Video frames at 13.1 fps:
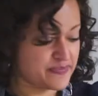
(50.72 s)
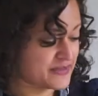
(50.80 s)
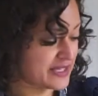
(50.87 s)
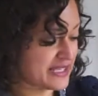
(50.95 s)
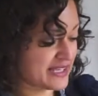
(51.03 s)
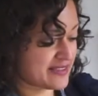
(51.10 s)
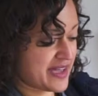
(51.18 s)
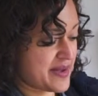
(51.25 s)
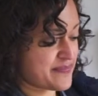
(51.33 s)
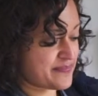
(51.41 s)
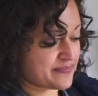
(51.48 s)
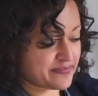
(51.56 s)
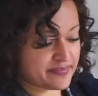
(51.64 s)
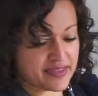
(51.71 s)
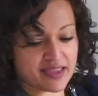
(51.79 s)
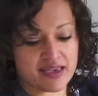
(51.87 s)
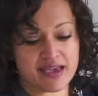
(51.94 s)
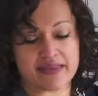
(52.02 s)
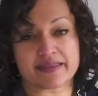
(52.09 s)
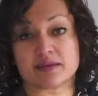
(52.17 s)
like that,
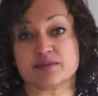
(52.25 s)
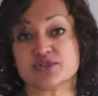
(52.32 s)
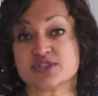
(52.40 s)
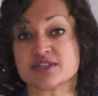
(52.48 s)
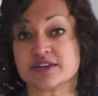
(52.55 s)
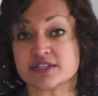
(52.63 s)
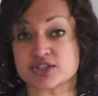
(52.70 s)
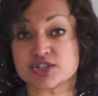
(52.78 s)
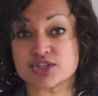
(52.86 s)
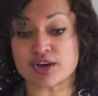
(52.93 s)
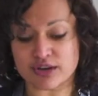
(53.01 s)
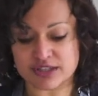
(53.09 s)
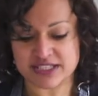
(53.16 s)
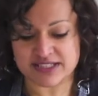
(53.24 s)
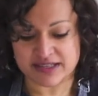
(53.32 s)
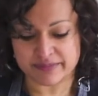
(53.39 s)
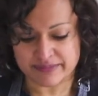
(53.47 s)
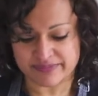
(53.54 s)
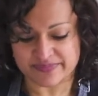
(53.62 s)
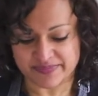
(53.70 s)
and then I'm just going to toss them